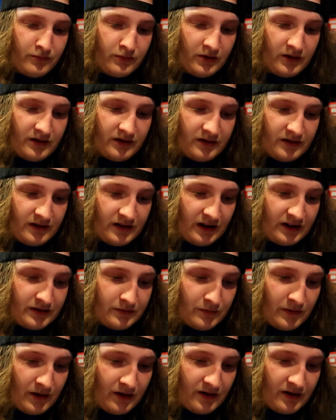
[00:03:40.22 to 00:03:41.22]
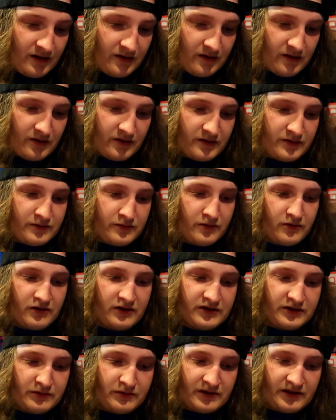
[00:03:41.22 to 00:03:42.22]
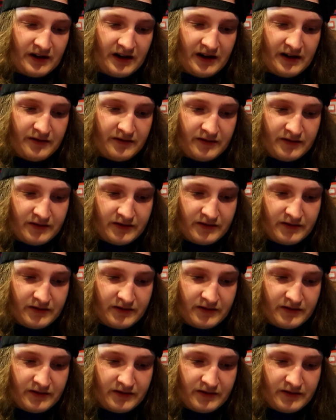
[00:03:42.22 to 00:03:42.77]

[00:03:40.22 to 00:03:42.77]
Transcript: But that's about it. Nothing too crazy with that.